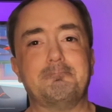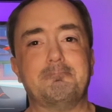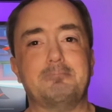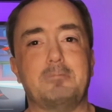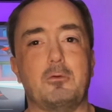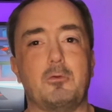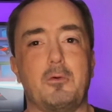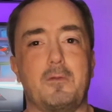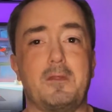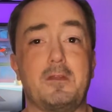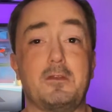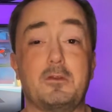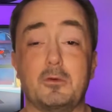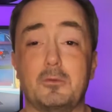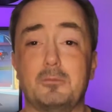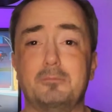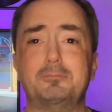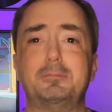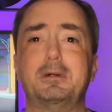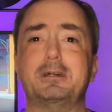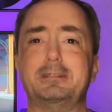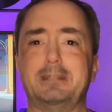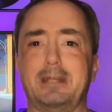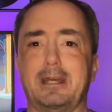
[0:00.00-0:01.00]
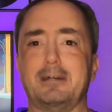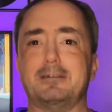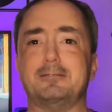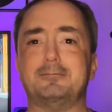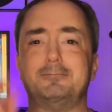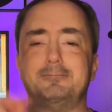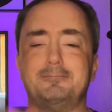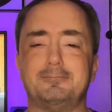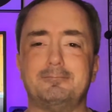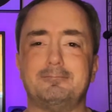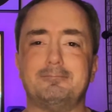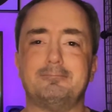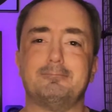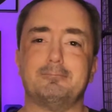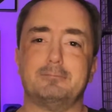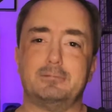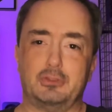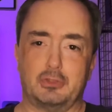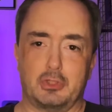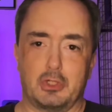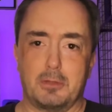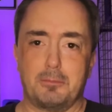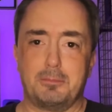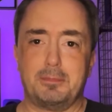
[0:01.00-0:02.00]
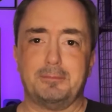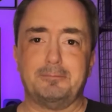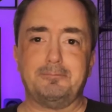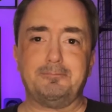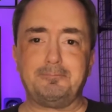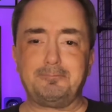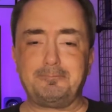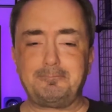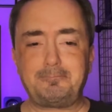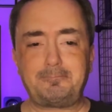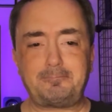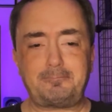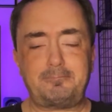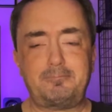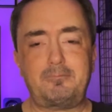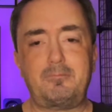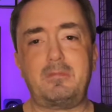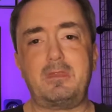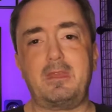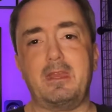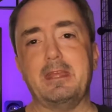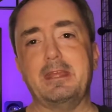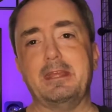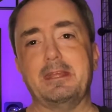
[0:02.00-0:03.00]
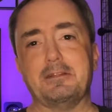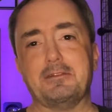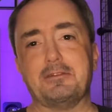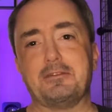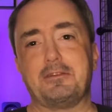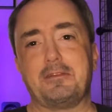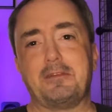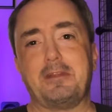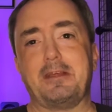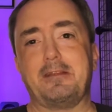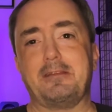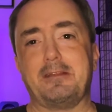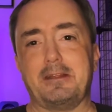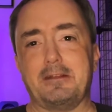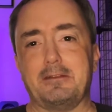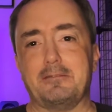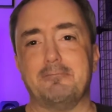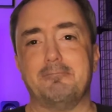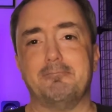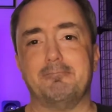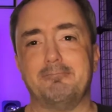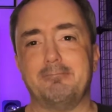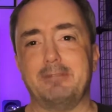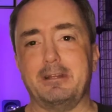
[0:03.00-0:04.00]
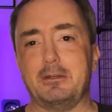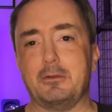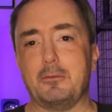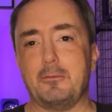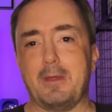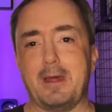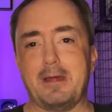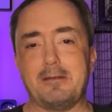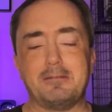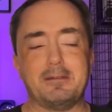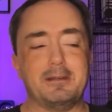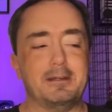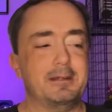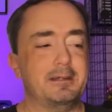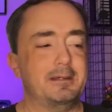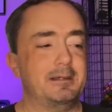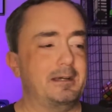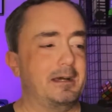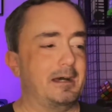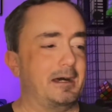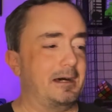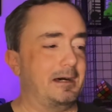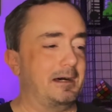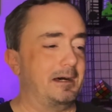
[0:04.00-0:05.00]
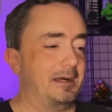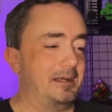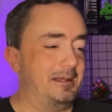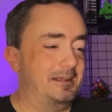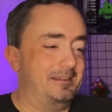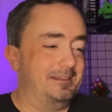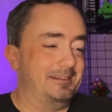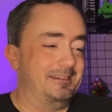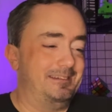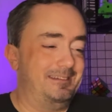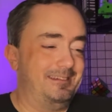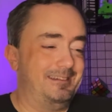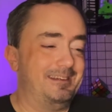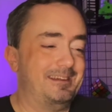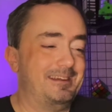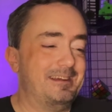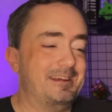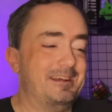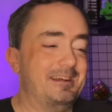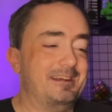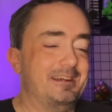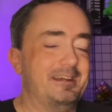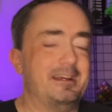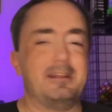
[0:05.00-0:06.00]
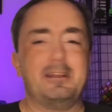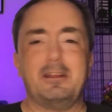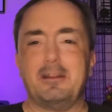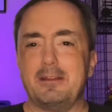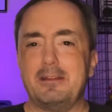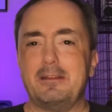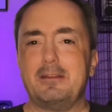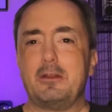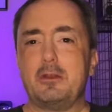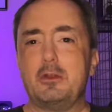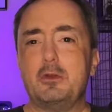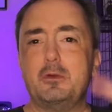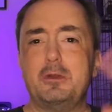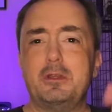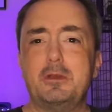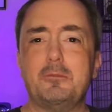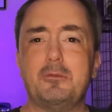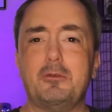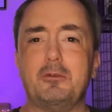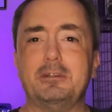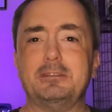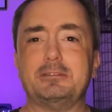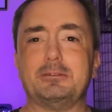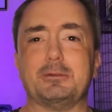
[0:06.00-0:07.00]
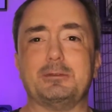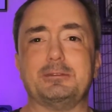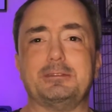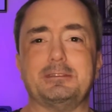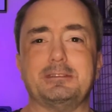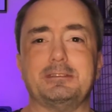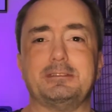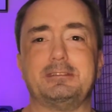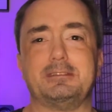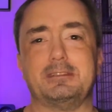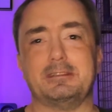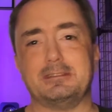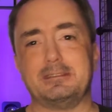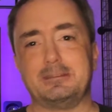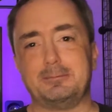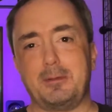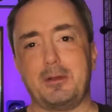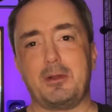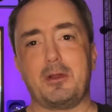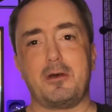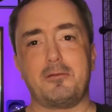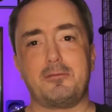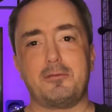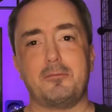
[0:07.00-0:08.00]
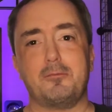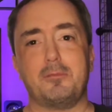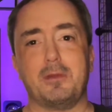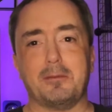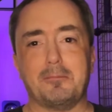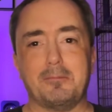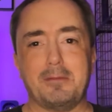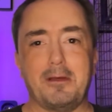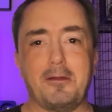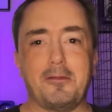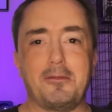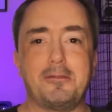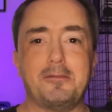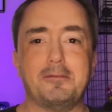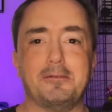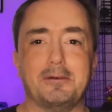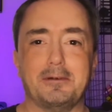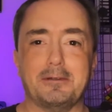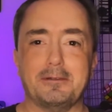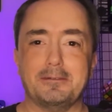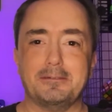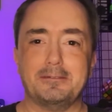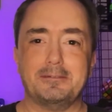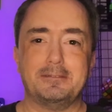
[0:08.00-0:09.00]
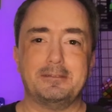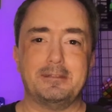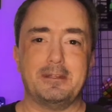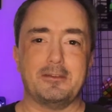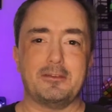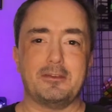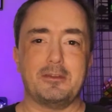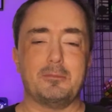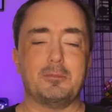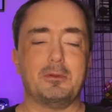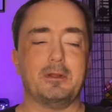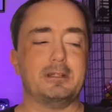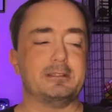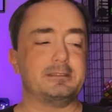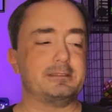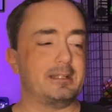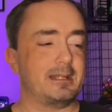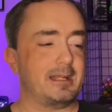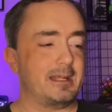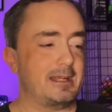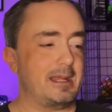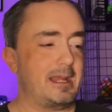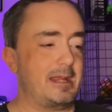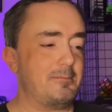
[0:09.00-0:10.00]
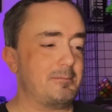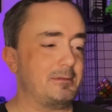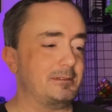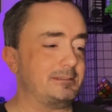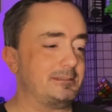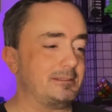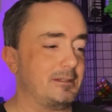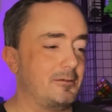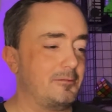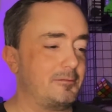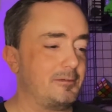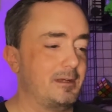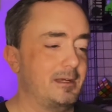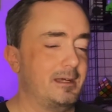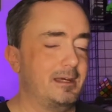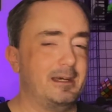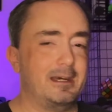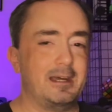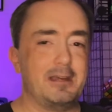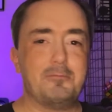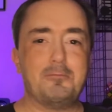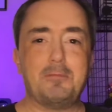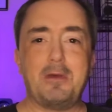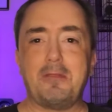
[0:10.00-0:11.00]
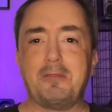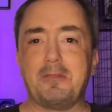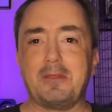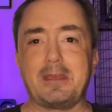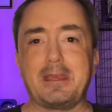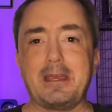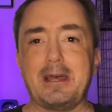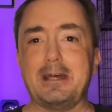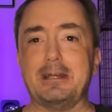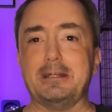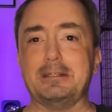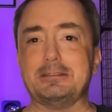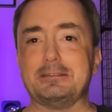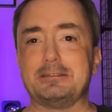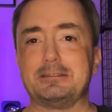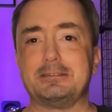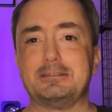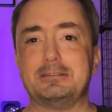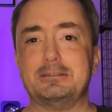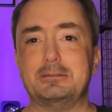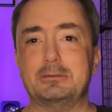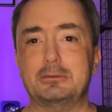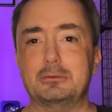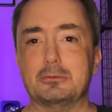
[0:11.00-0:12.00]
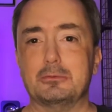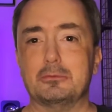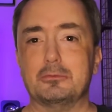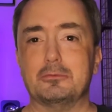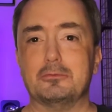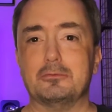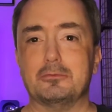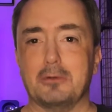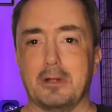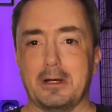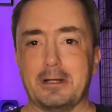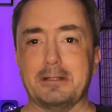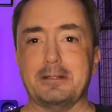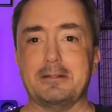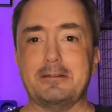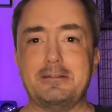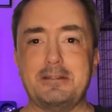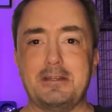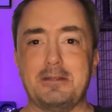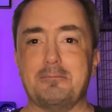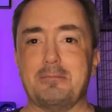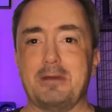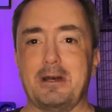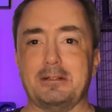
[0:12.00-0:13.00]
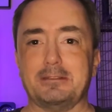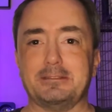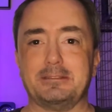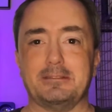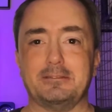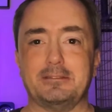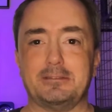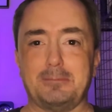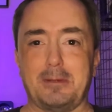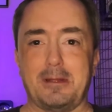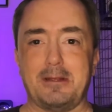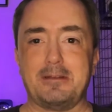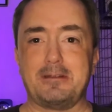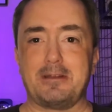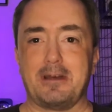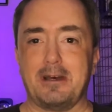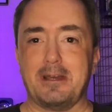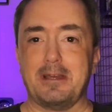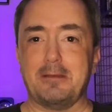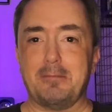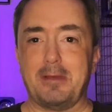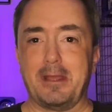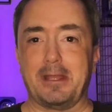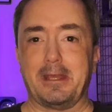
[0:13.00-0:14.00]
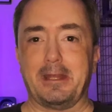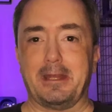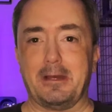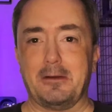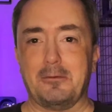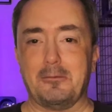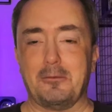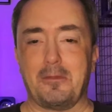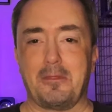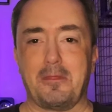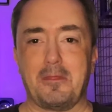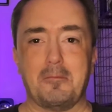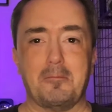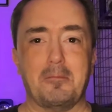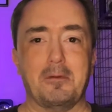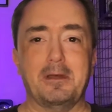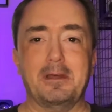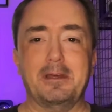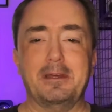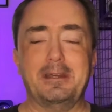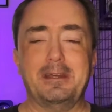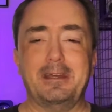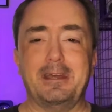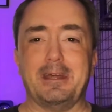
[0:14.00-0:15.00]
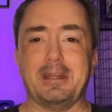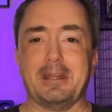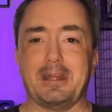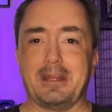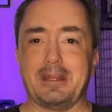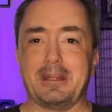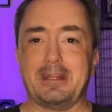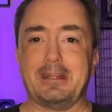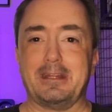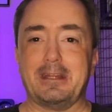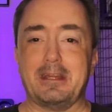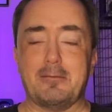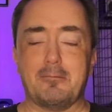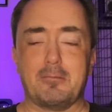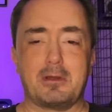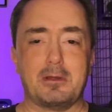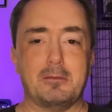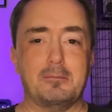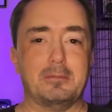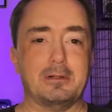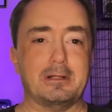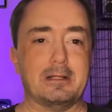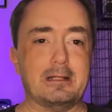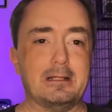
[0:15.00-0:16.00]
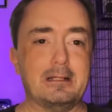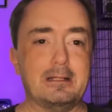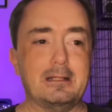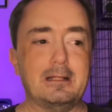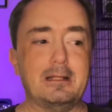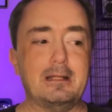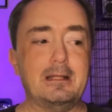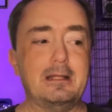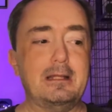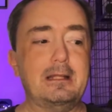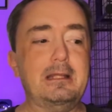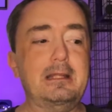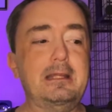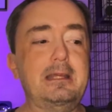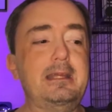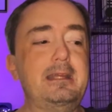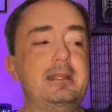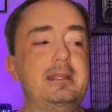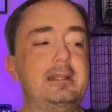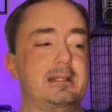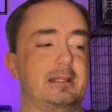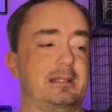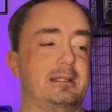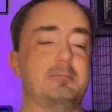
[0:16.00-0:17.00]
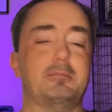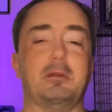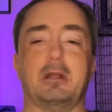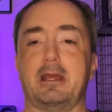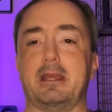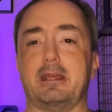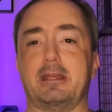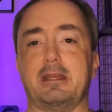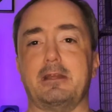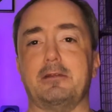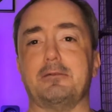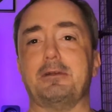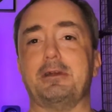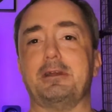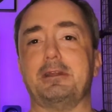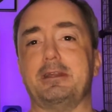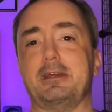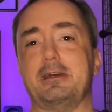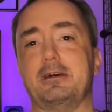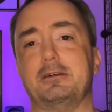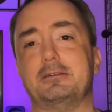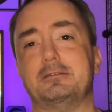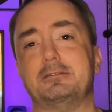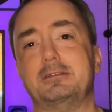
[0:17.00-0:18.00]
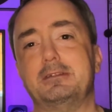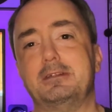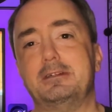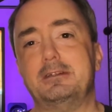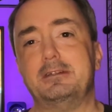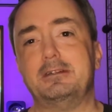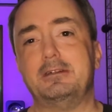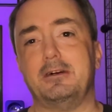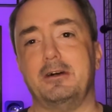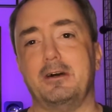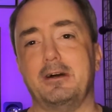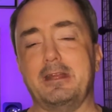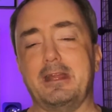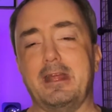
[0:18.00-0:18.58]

what they do. But yeah, Chirp. Is they may do that. And the new Human Resources, the spinoff of Big Mouth on Disney Plus, and I hate myself. I've met the guys who run Titmouse. I've spent time hanging out with them, and I am completely blanking right now on